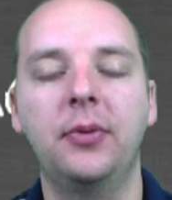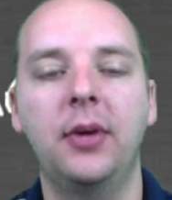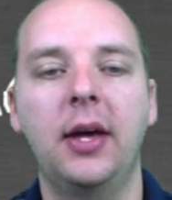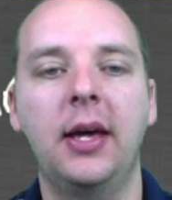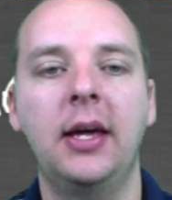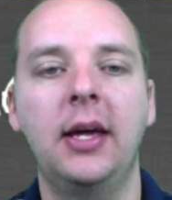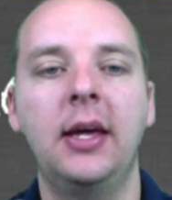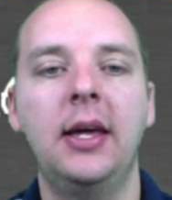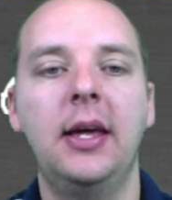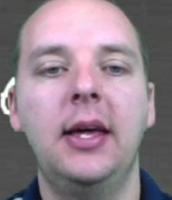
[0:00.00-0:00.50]

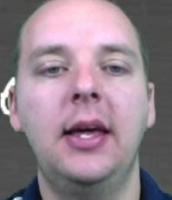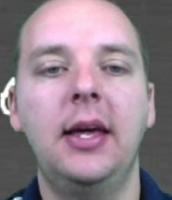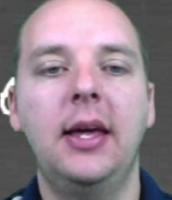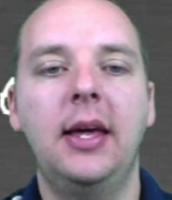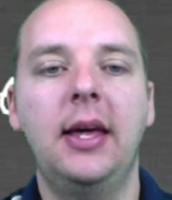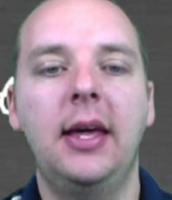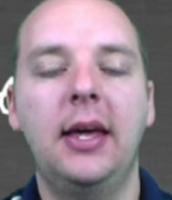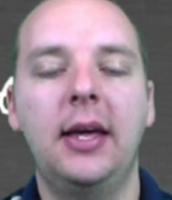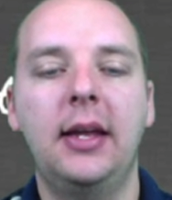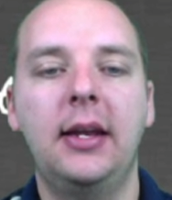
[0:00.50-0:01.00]
Okay,
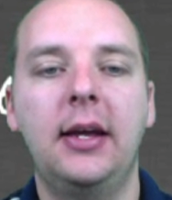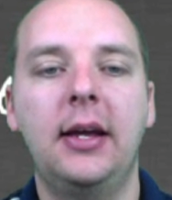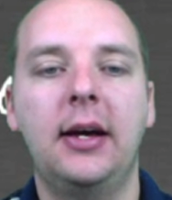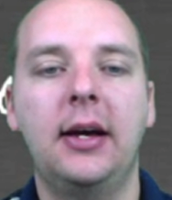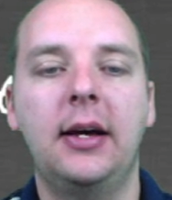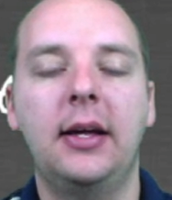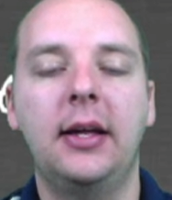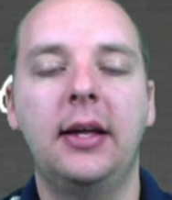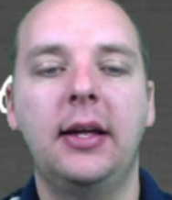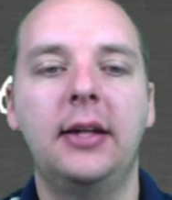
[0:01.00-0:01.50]
and
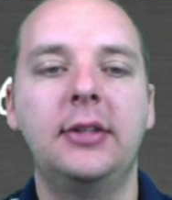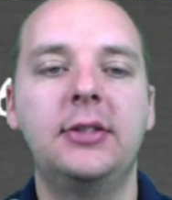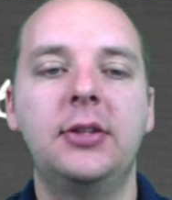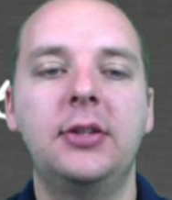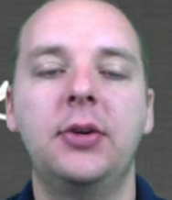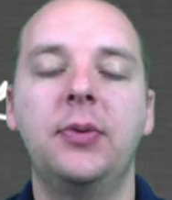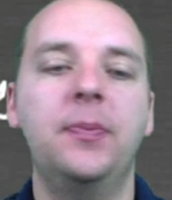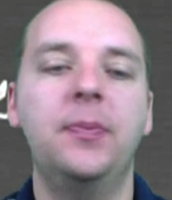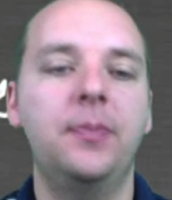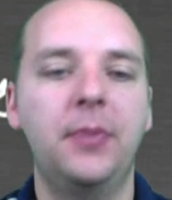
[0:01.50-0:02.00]
uh, and
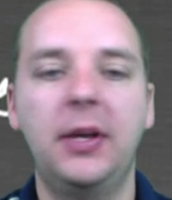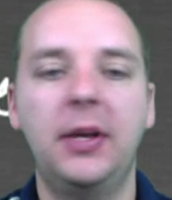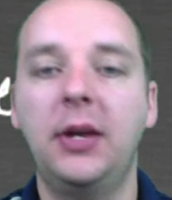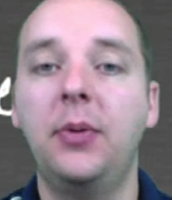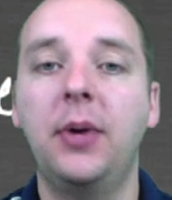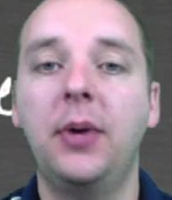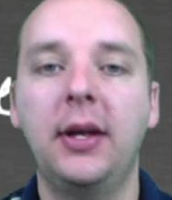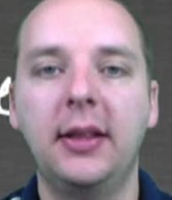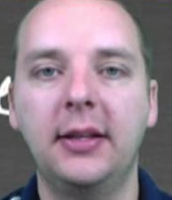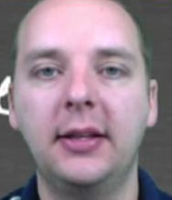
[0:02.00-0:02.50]
so
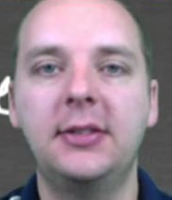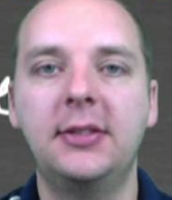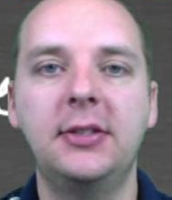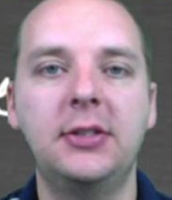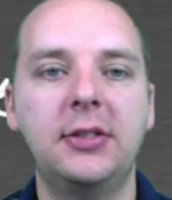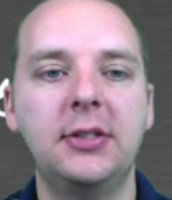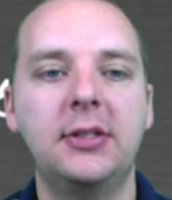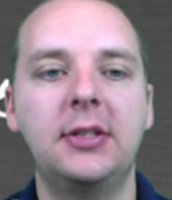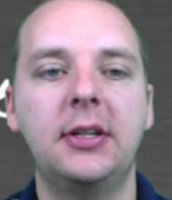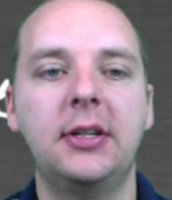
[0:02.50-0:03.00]
anyway, this
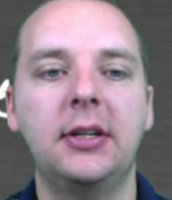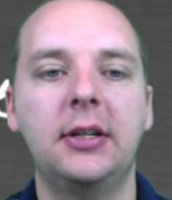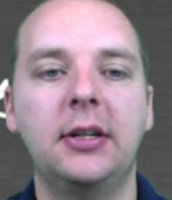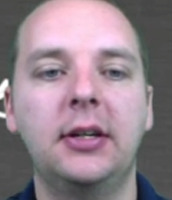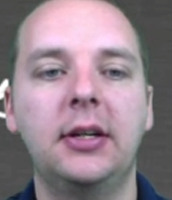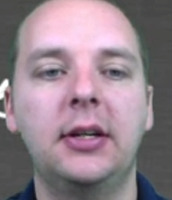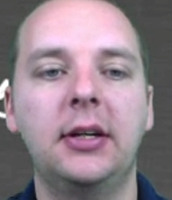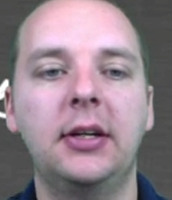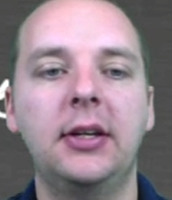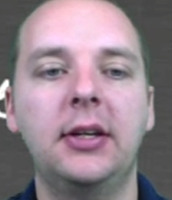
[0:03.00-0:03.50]
is just
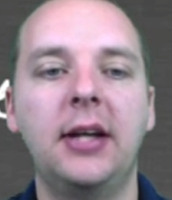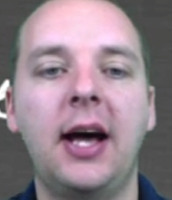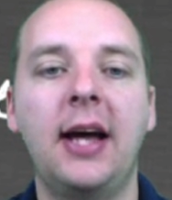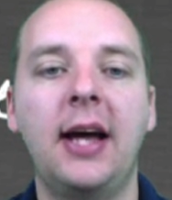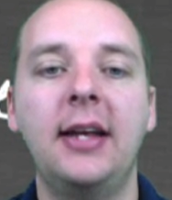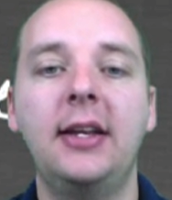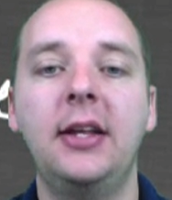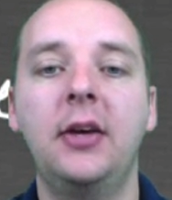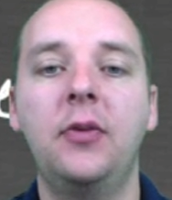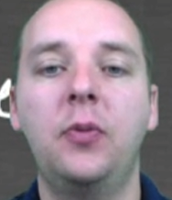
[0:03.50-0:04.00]
a, a, an
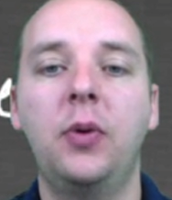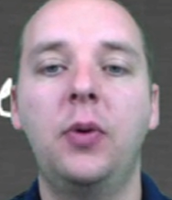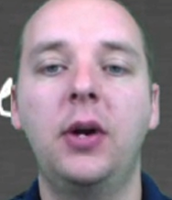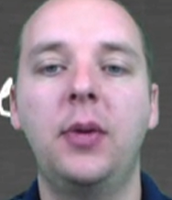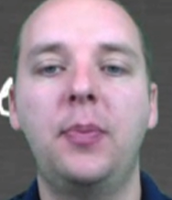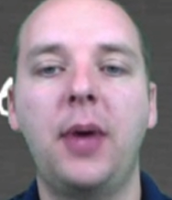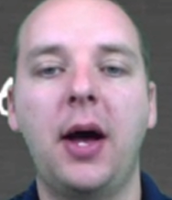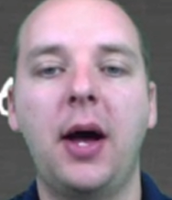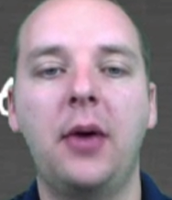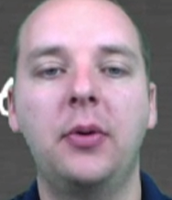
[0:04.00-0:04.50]
idea of what
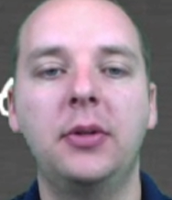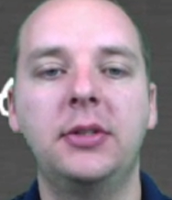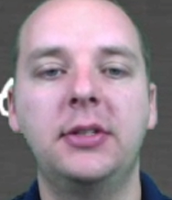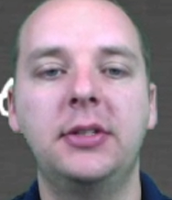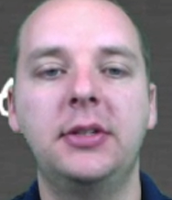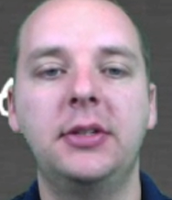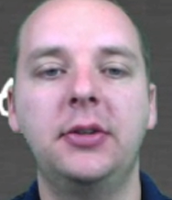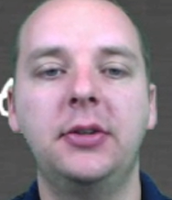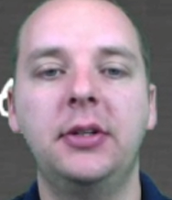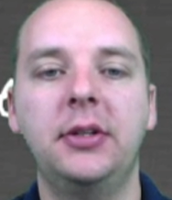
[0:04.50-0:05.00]
a power
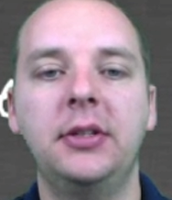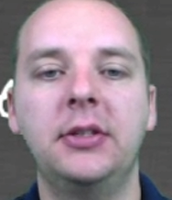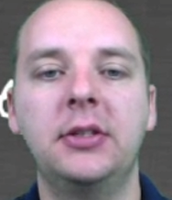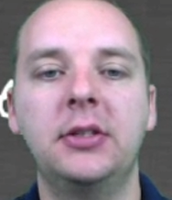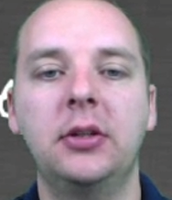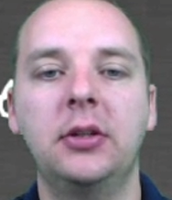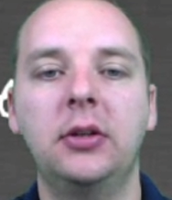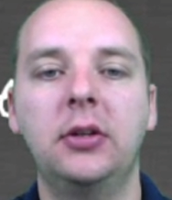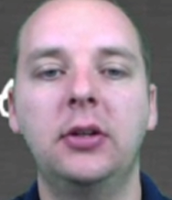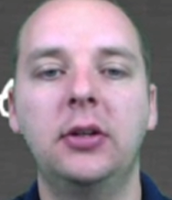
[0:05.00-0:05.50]

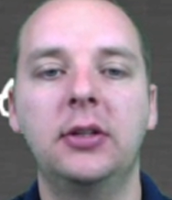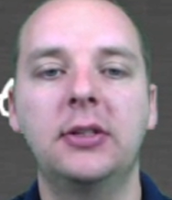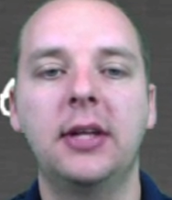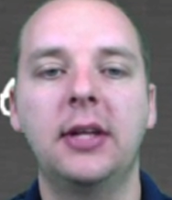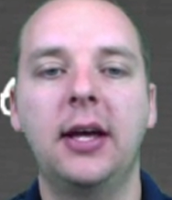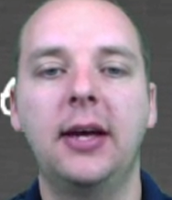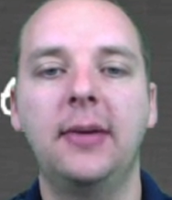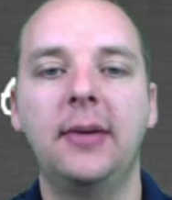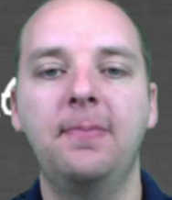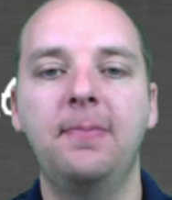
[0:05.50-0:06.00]
series looks
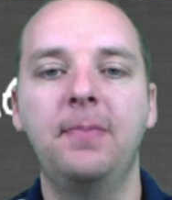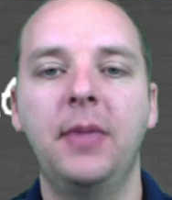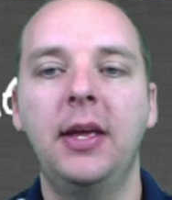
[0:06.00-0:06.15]
like.